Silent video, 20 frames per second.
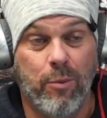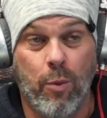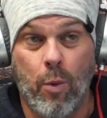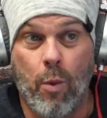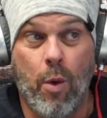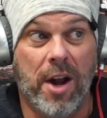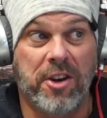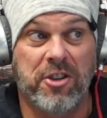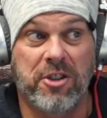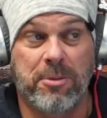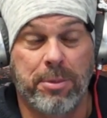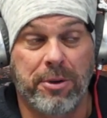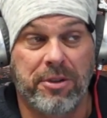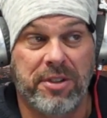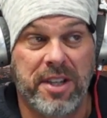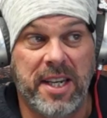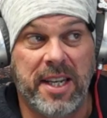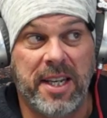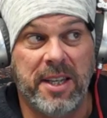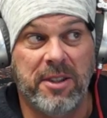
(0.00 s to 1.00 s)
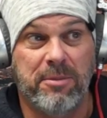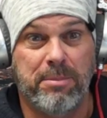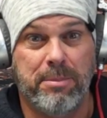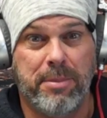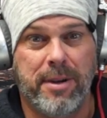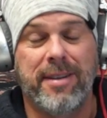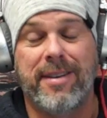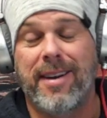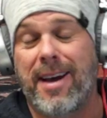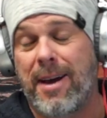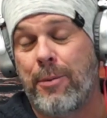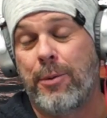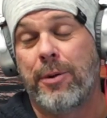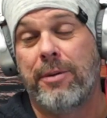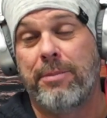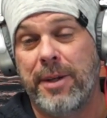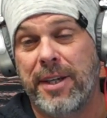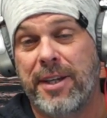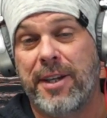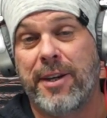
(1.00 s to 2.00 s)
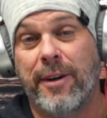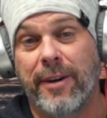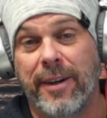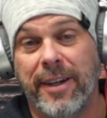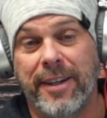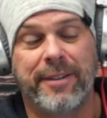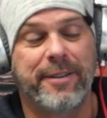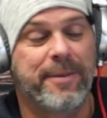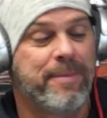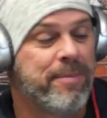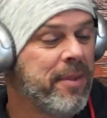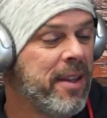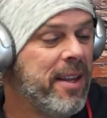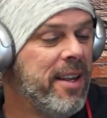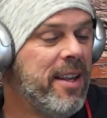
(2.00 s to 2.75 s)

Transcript: watch the proceedings, but I would be curious.